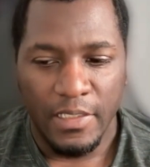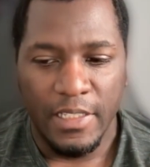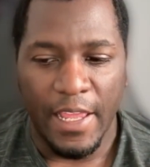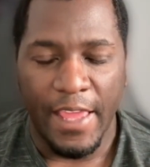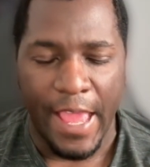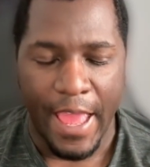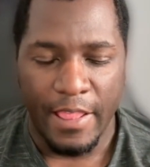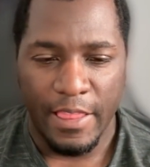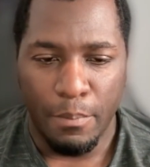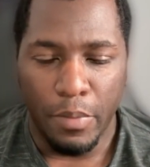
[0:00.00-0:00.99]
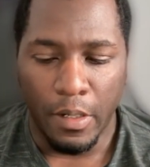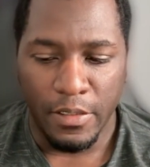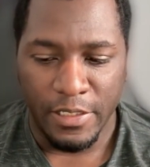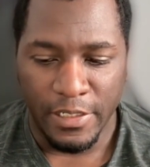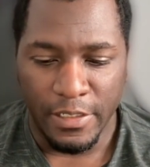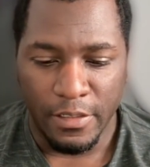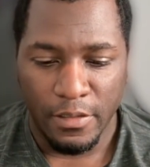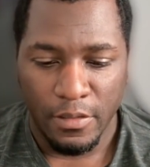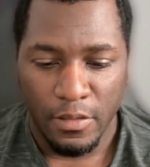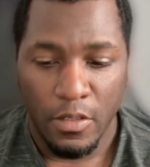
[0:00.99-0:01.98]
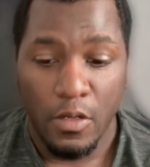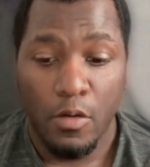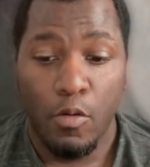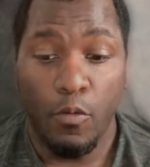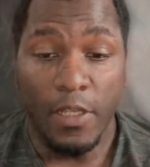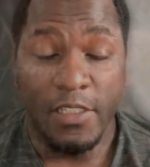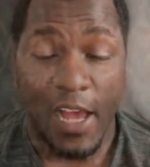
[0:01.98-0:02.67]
they had the bartender, who is